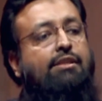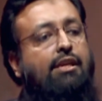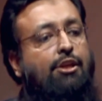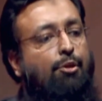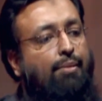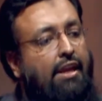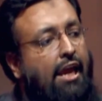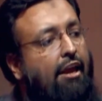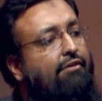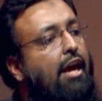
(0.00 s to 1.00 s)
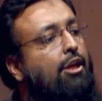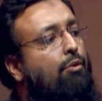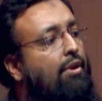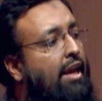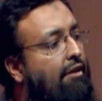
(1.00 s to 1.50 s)
until you believe and
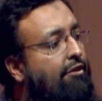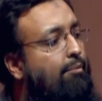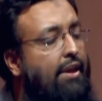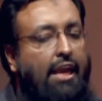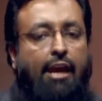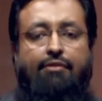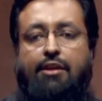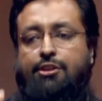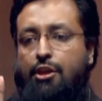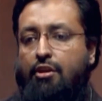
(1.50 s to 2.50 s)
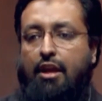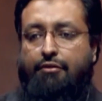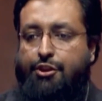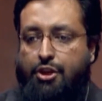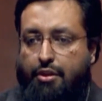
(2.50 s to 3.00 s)
you will never believe until you love
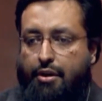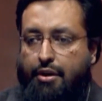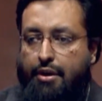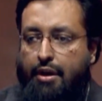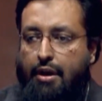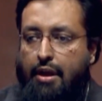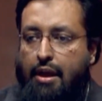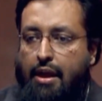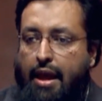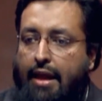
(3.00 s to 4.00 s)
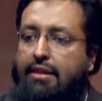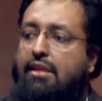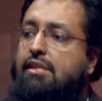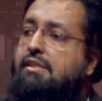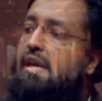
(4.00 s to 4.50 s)
each other. And
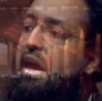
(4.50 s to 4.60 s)
this is the